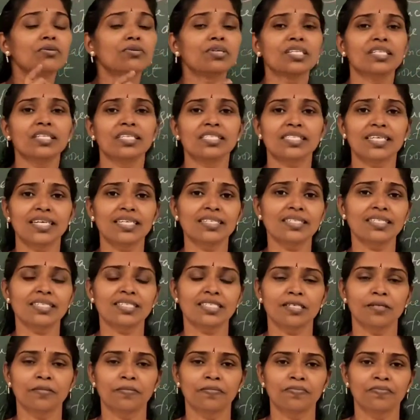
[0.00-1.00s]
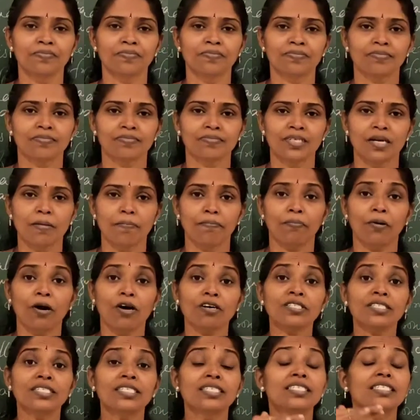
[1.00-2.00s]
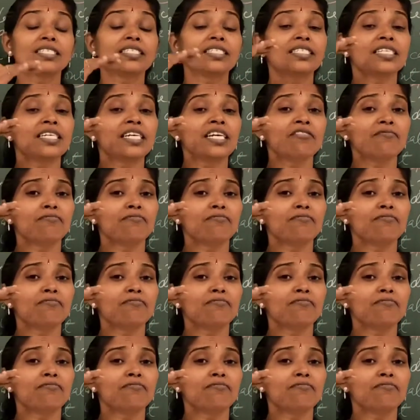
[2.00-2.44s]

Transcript: in the sense, positive,